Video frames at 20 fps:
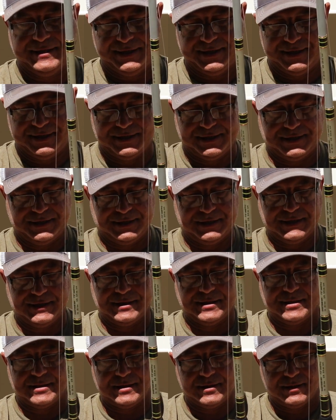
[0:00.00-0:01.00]
and
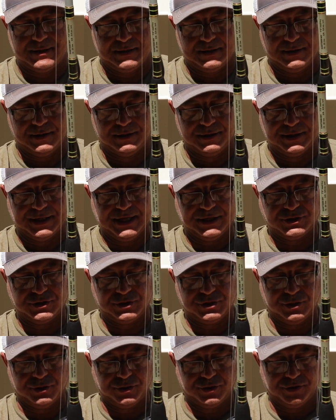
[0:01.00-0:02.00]
it'll get
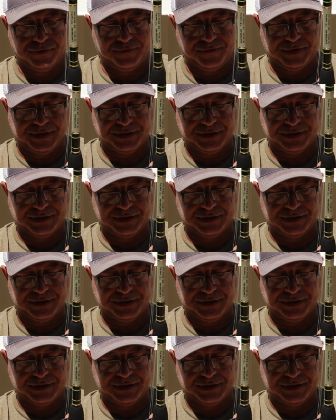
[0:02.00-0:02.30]
you some good